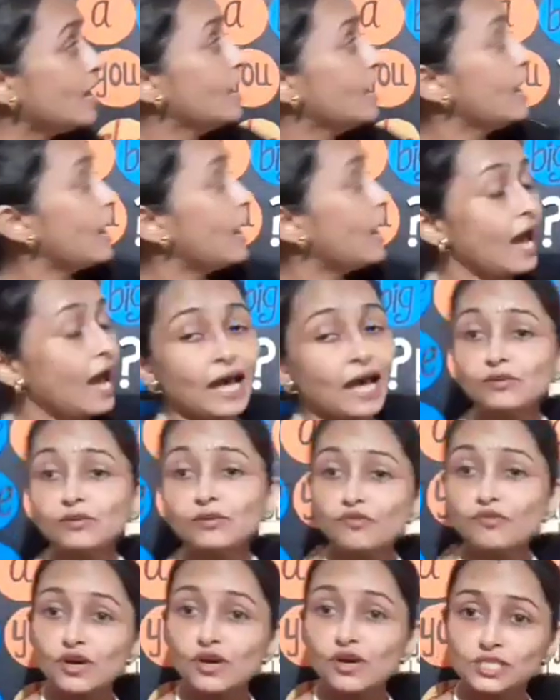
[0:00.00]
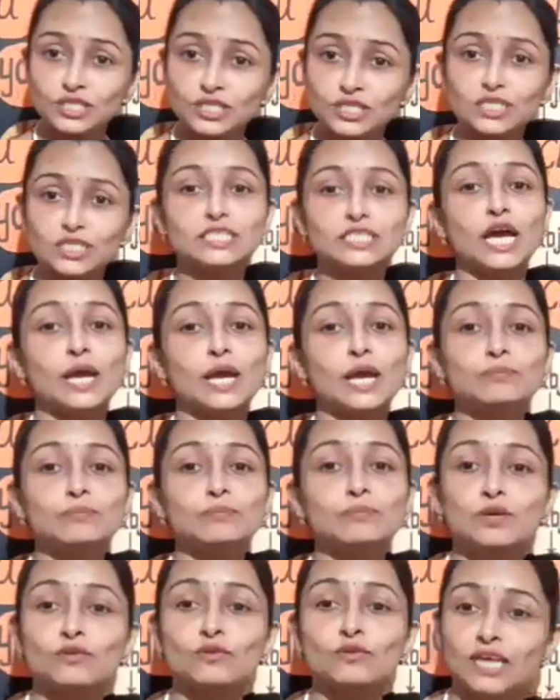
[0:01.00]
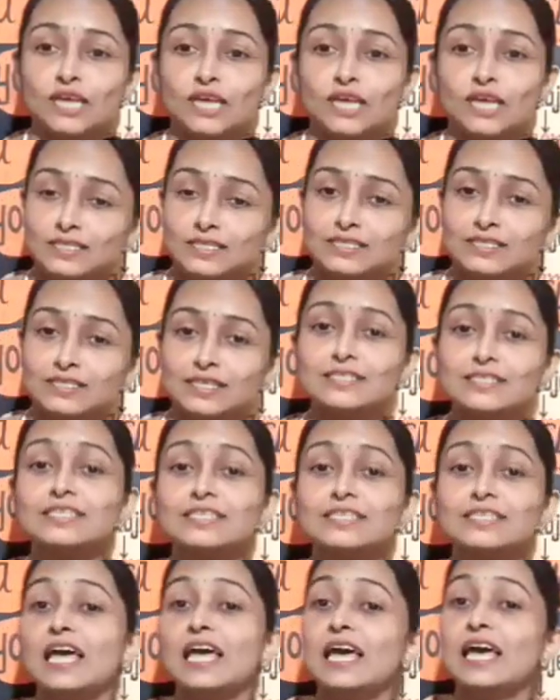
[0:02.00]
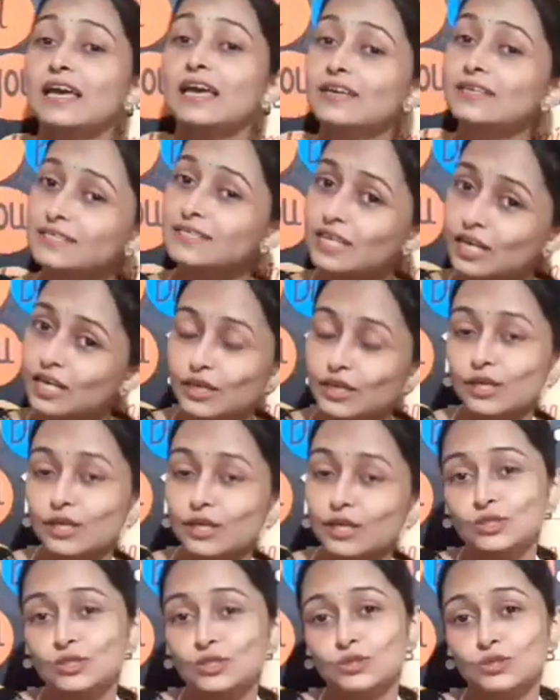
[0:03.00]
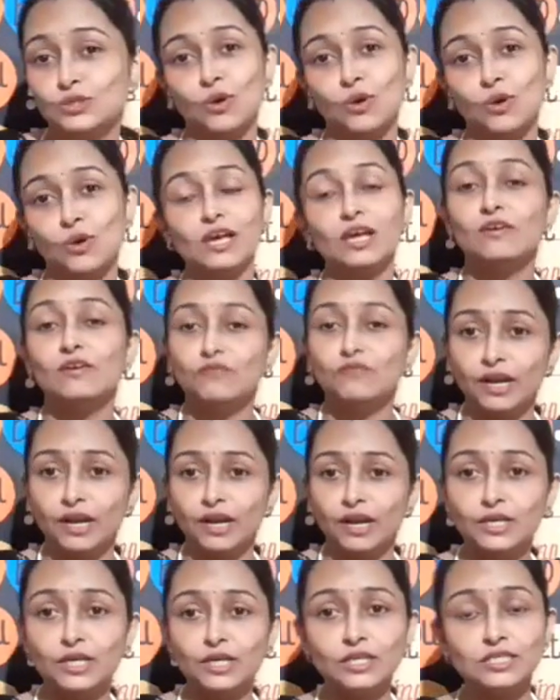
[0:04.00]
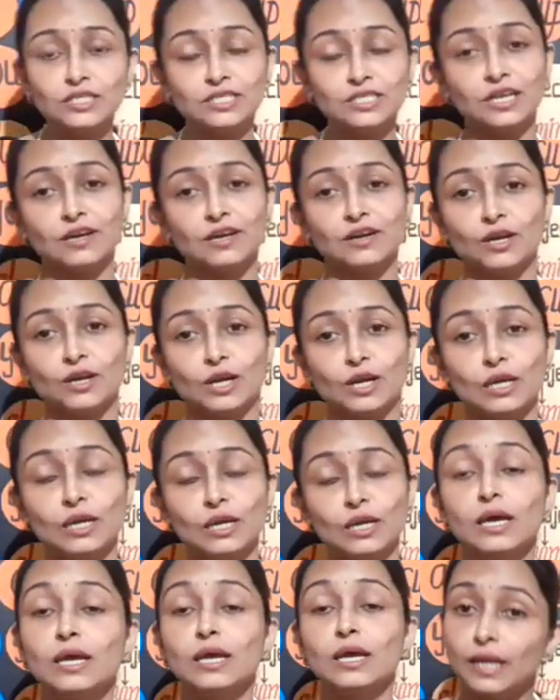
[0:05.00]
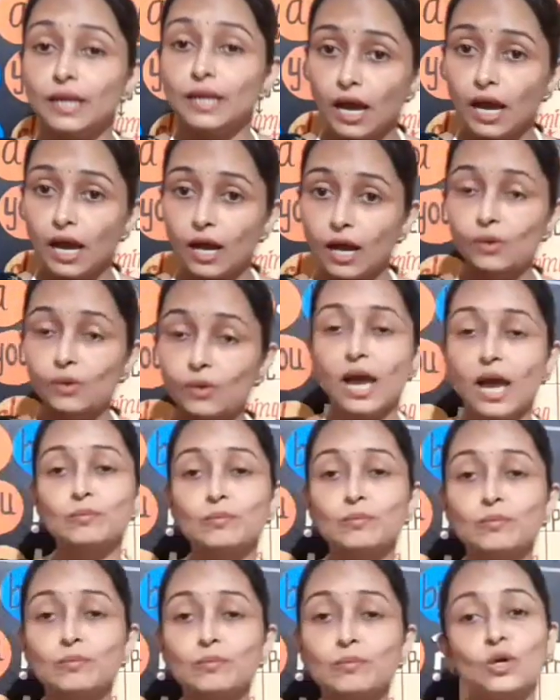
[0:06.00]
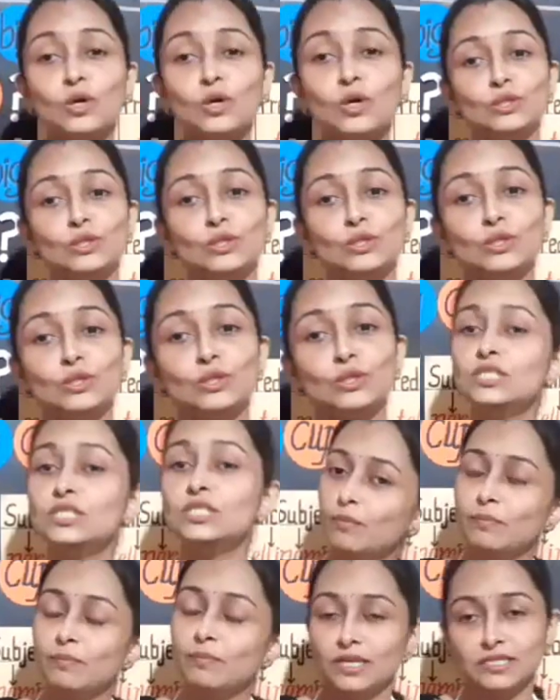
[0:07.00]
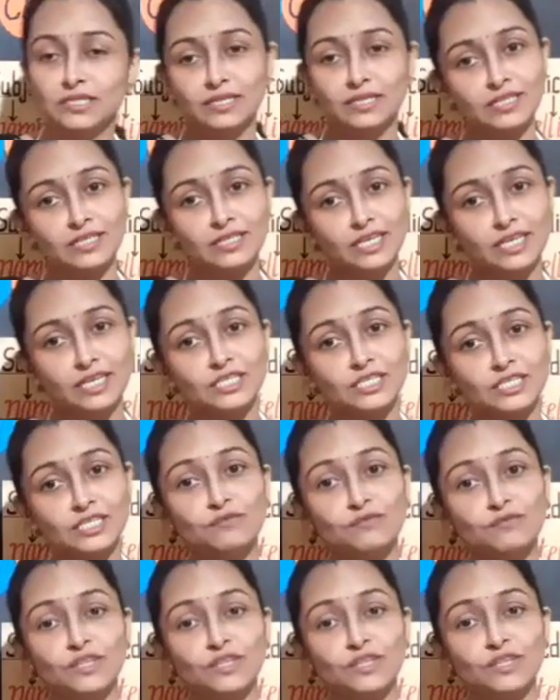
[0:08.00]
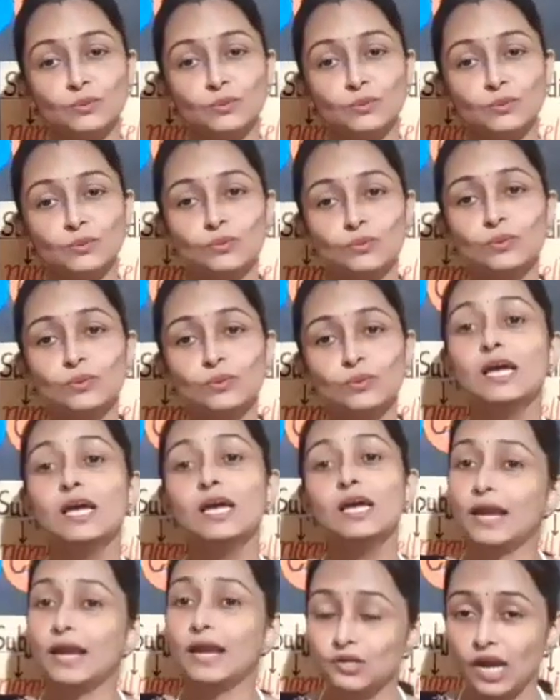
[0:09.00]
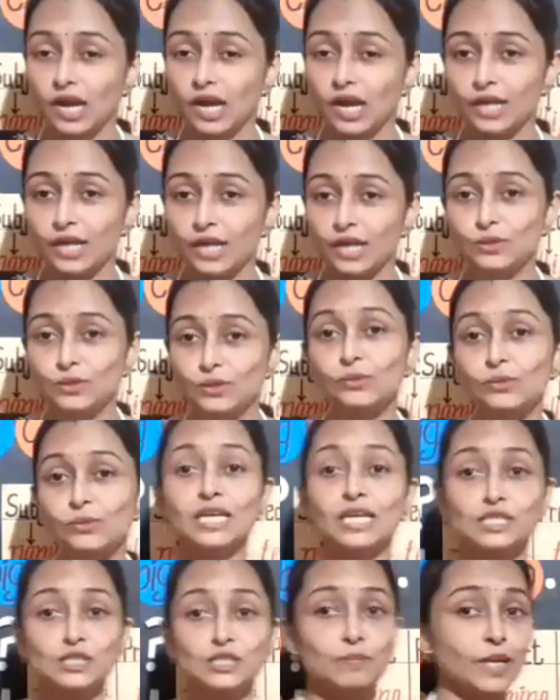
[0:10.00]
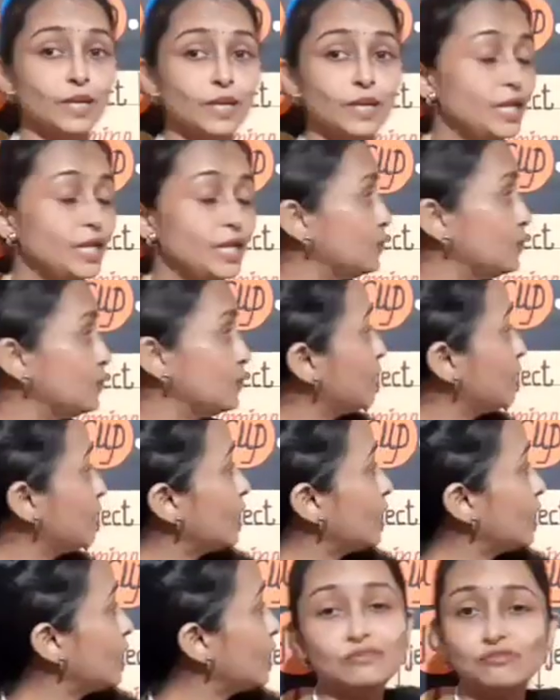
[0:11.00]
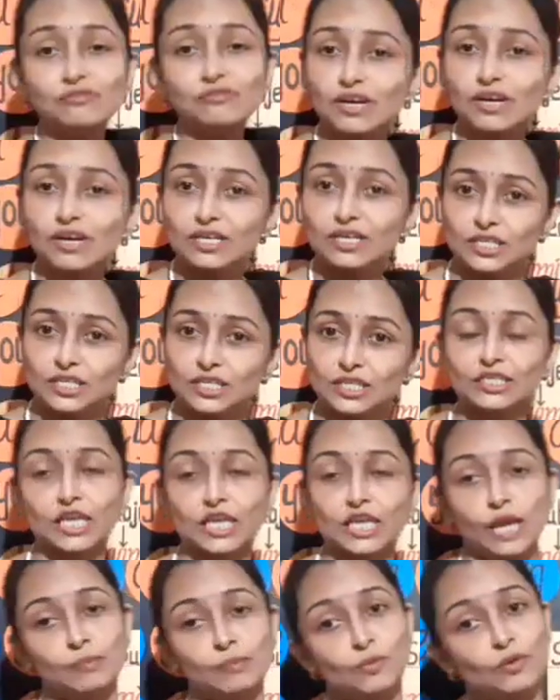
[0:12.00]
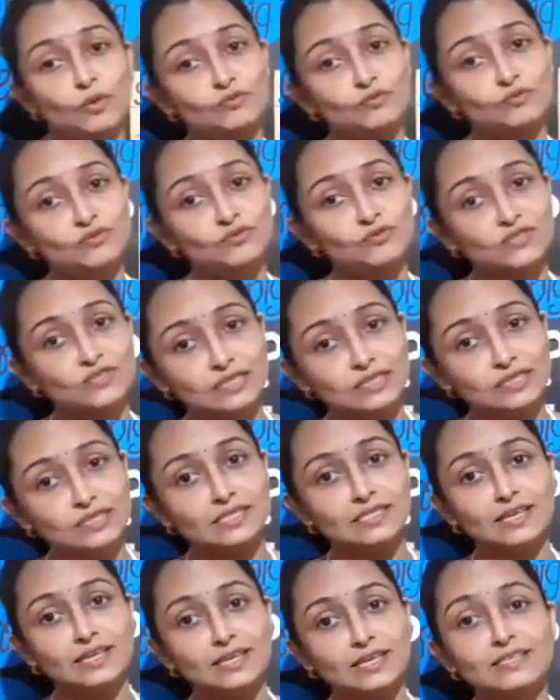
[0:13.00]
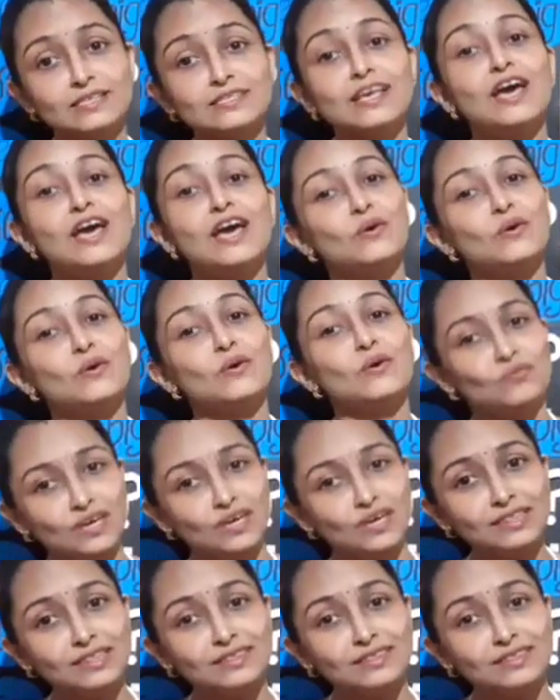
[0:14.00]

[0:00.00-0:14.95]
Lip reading: and the functional types of sentences is clear to all. Very good, children. Now I'm going to share my presentation with you and try to explain you about the functional type of sentences with